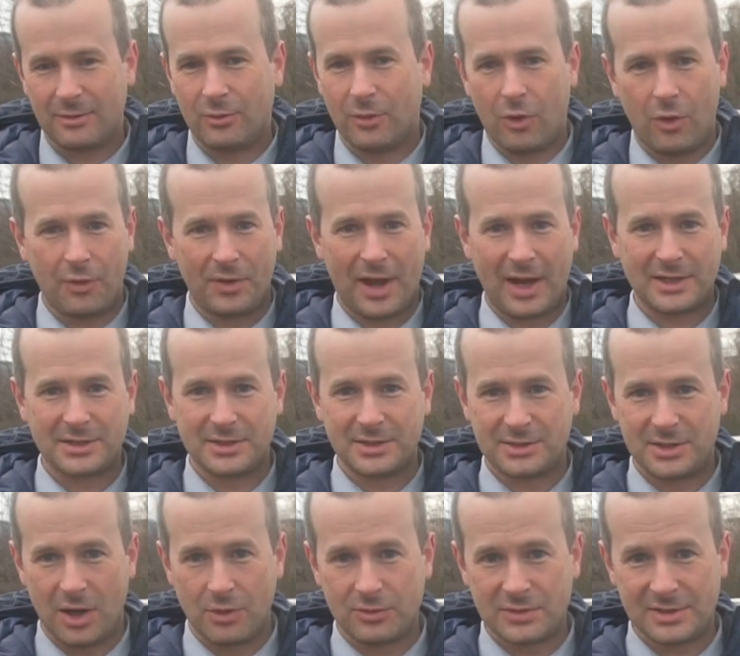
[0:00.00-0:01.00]
all nice and
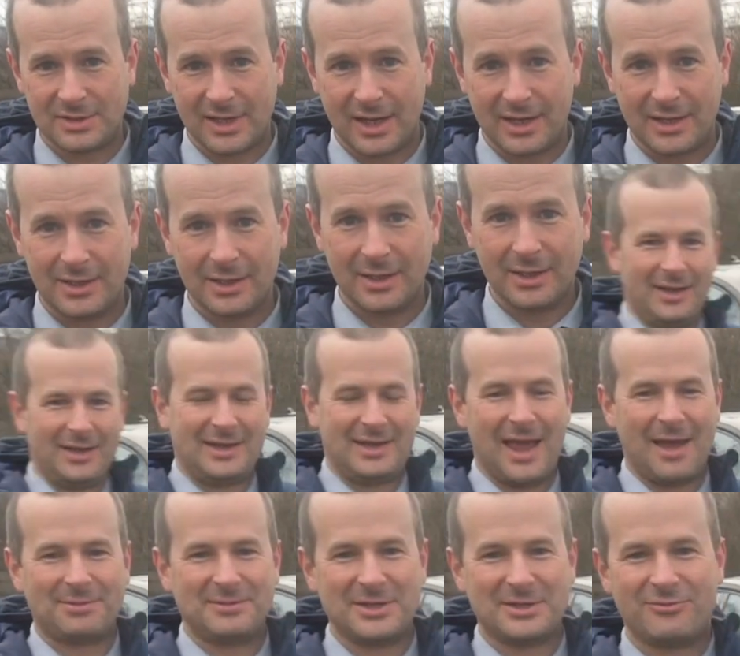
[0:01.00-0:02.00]
toasty,
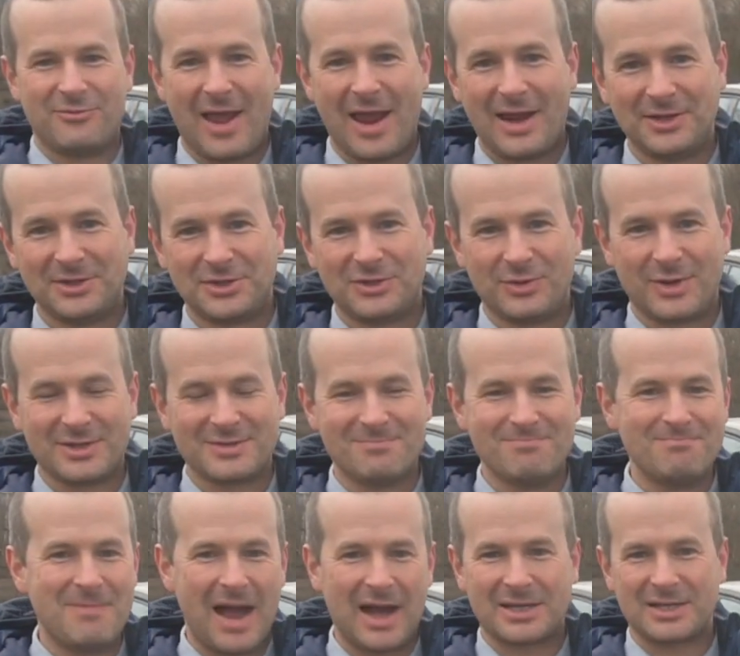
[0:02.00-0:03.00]
kept its range to its
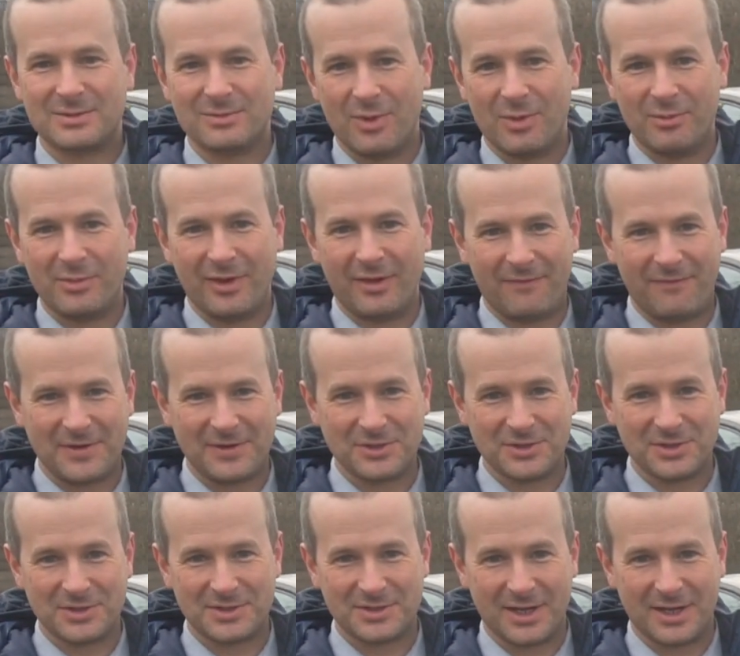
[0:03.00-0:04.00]
maximum
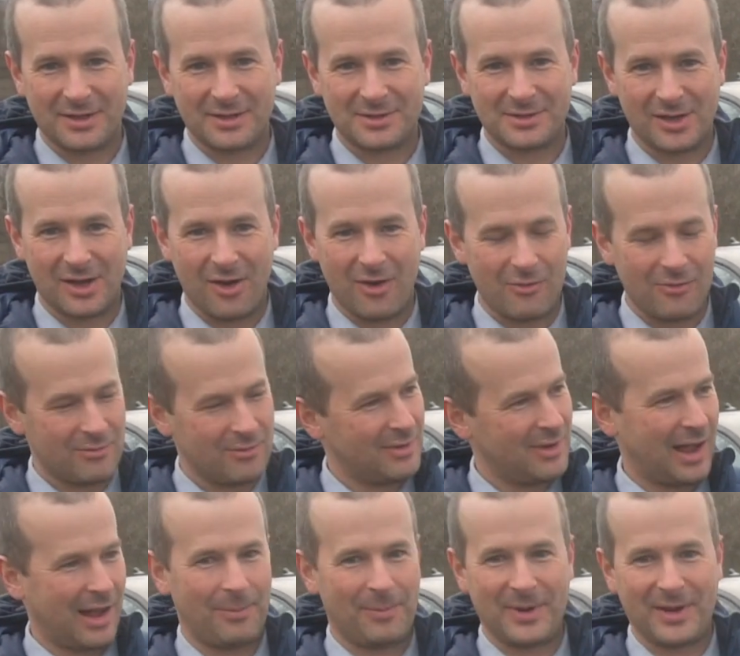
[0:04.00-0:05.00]
efficiency, so
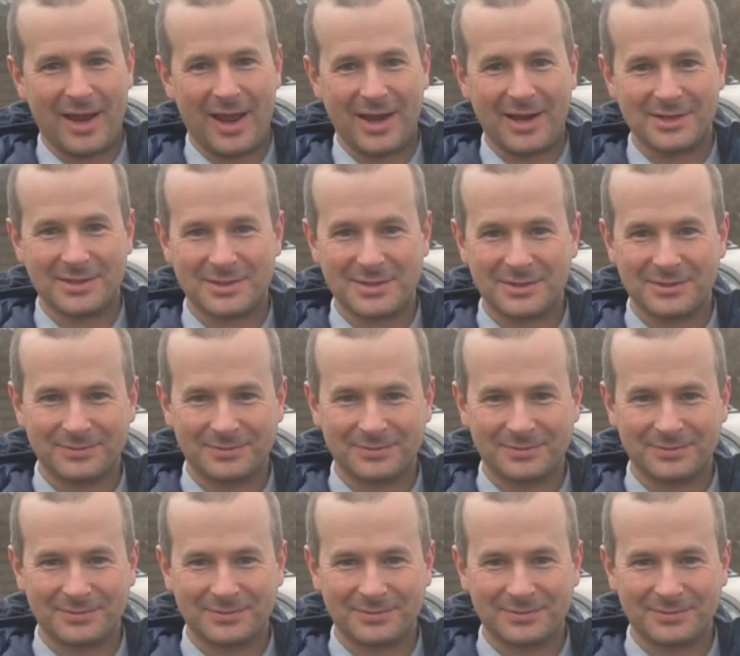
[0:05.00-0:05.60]
happy days.